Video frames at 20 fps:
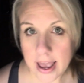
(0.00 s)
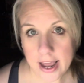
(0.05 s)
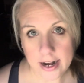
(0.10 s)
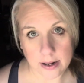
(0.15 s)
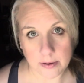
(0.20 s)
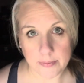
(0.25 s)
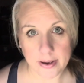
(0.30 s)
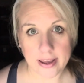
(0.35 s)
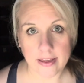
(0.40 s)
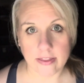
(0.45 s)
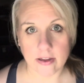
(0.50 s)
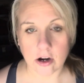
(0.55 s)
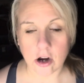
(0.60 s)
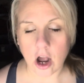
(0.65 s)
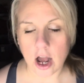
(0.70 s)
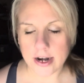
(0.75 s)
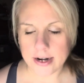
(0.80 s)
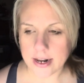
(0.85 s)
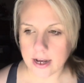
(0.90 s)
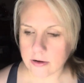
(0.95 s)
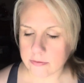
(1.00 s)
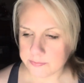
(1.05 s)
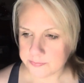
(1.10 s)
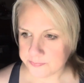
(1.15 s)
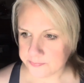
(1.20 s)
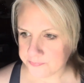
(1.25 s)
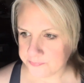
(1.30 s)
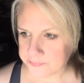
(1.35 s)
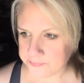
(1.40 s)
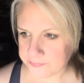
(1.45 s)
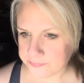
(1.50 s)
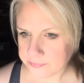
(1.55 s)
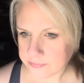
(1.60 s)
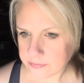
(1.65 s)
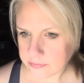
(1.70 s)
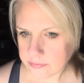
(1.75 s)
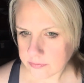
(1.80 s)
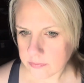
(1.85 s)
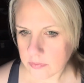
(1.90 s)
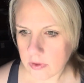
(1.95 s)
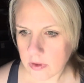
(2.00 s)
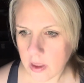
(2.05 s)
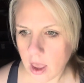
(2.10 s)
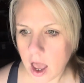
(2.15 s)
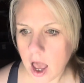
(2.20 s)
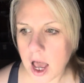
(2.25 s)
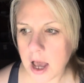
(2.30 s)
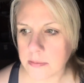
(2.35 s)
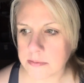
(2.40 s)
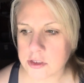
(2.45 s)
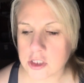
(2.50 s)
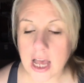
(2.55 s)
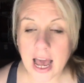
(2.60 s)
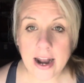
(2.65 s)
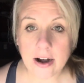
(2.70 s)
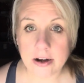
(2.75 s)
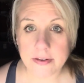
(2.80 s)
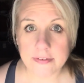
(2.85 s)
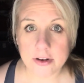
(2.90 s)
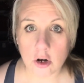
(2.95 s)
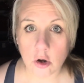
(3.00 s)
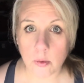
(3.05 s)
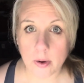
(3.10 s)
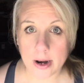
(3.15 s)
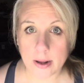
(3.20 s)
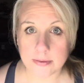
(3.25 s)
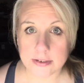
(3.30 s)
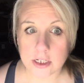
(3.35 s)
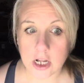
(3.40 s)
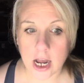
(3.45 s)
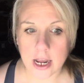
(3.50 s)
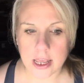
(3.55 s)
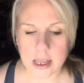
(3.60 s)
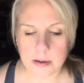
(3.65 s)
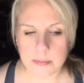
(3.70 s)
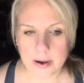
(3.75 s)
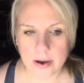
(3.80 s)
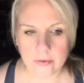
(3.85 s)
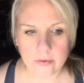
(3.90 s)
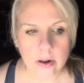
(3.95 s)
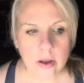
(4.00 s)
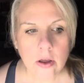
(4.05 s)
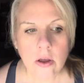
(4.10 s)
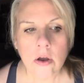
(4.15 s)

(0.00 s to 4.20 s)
Anyway, they're gone now. Um, so I don't even know what I was talking about.